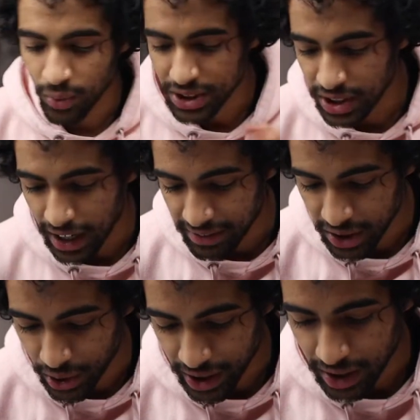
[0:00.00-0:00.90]
Once you have the
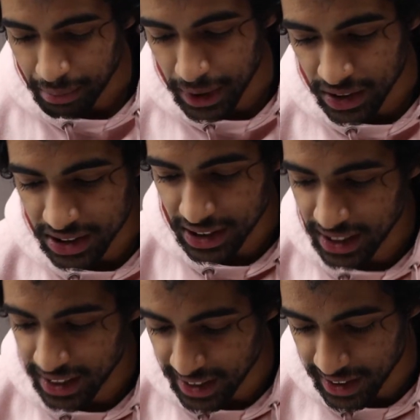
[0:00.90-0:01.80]
crayon melted
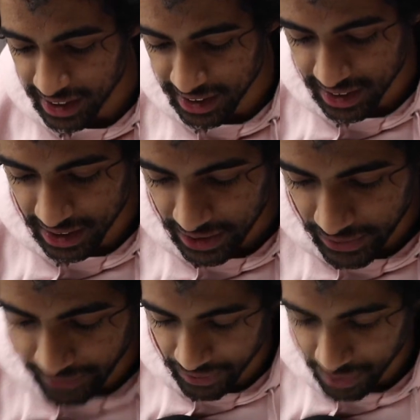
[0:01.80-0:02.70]
and
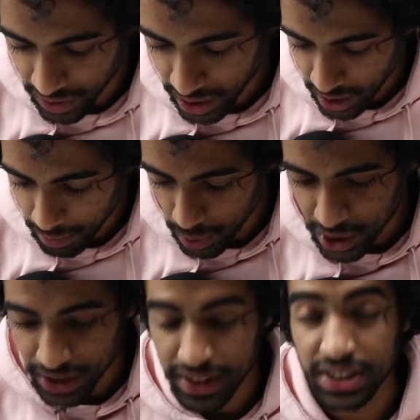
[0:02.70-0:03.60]

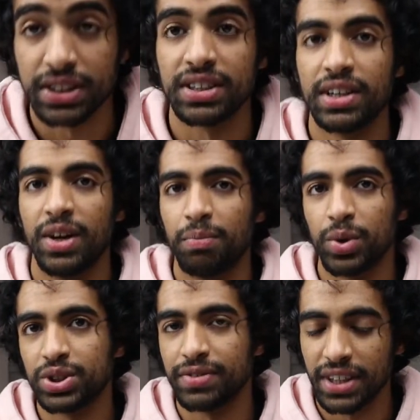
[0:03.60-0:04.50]
most of it
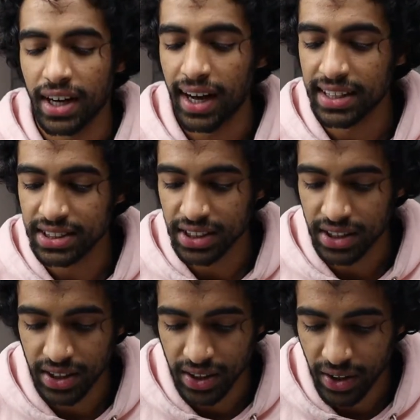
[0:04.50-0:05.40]
has
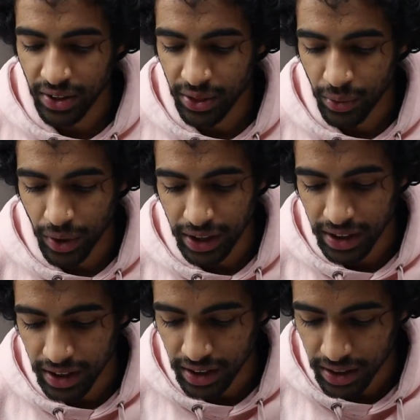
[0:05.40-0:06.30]
the
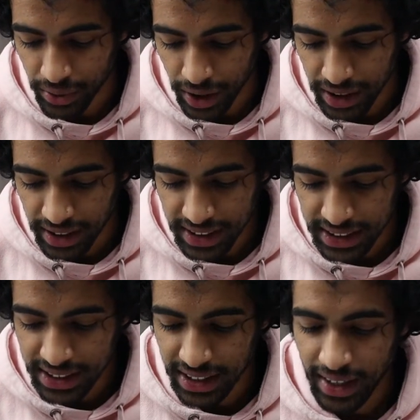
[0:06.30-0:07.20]
runniness,
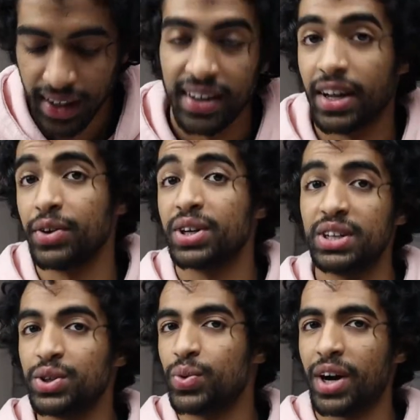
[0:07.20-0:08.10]
now you can
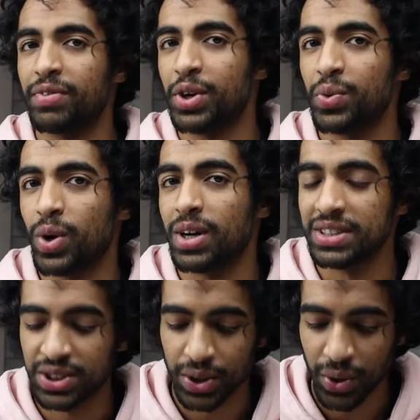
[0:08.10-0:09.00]
do whatever you want.
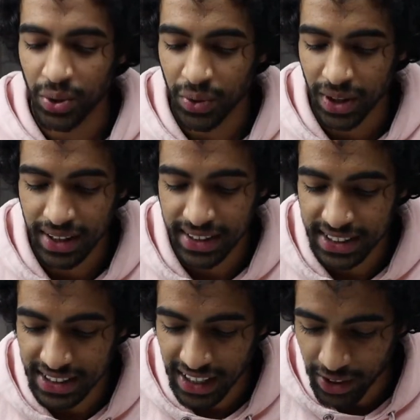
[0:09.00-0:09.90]
So
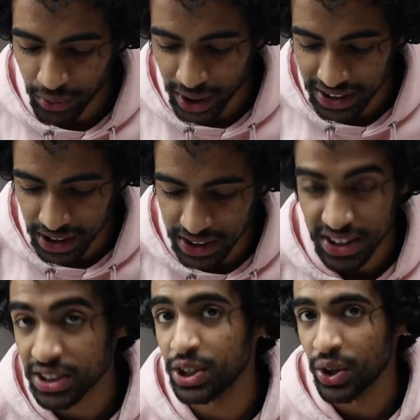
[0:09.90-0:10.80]
this is kind of where it turns
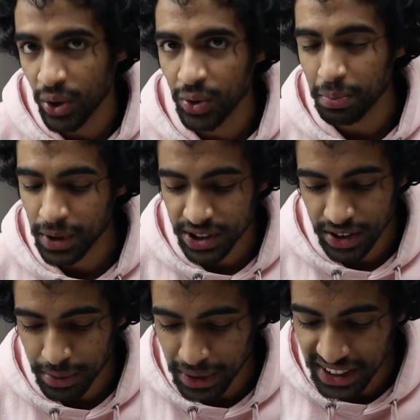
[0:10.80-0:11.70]
into your own
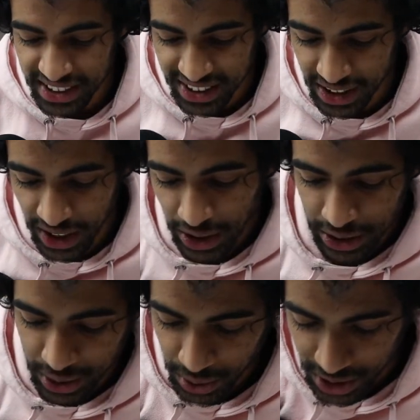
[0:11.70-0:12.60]
personal piece.
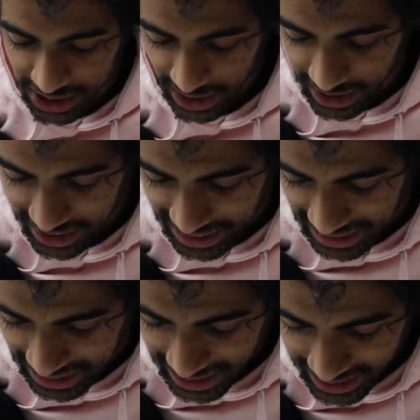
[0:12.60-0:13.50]
So just kind of
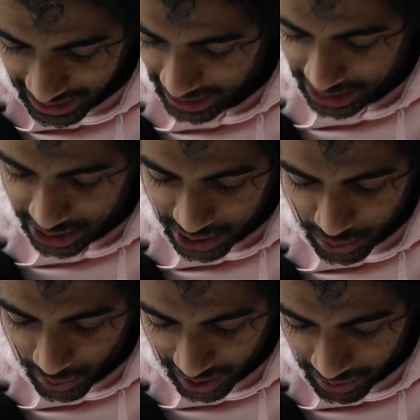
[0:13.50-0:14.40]
like, just do
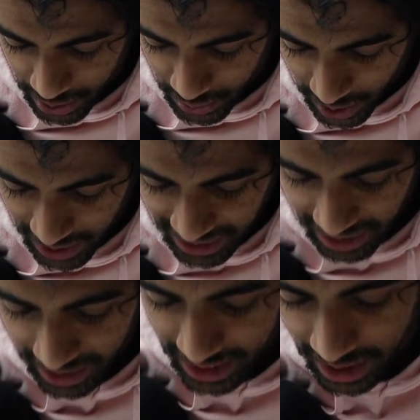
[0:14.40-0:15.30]
whatever you want.
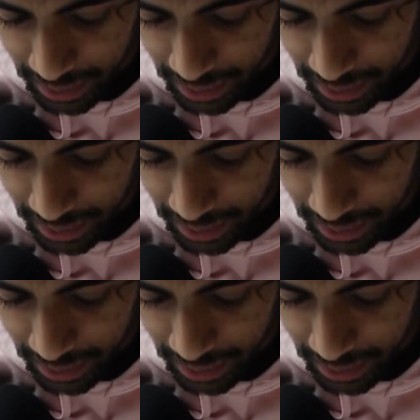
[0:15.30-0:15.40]
I think